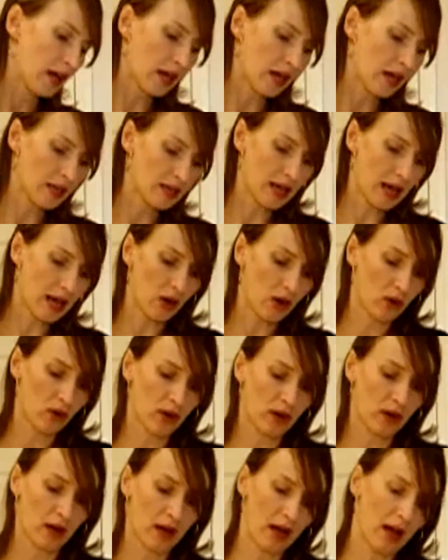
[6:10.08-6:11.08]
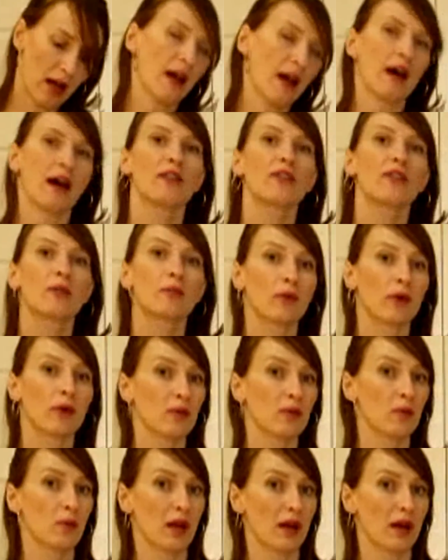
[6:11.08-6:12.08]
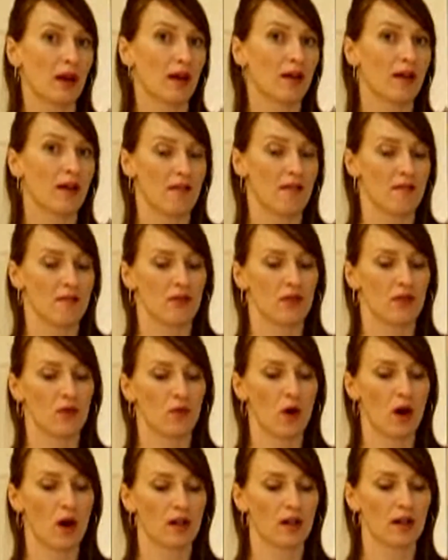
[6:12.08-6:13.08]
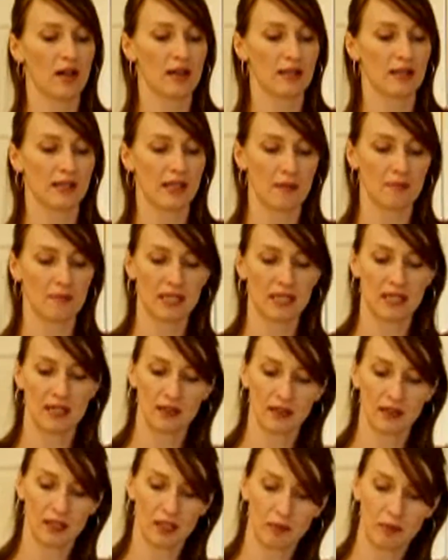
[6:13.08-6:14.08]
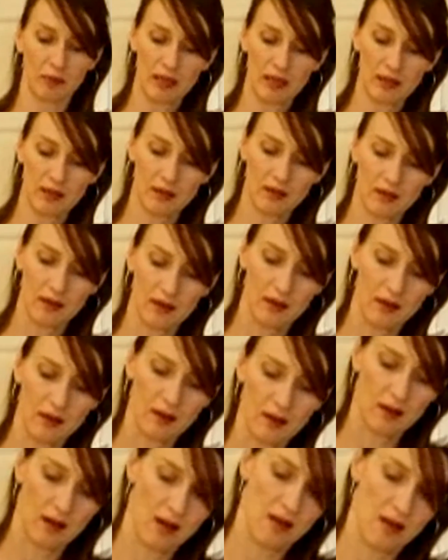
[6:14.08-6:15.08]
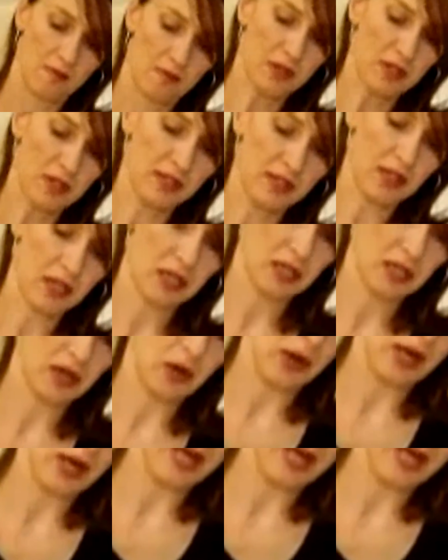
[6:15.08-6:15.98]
And now, at the point where the water has emptied a little bit, I'm just going to go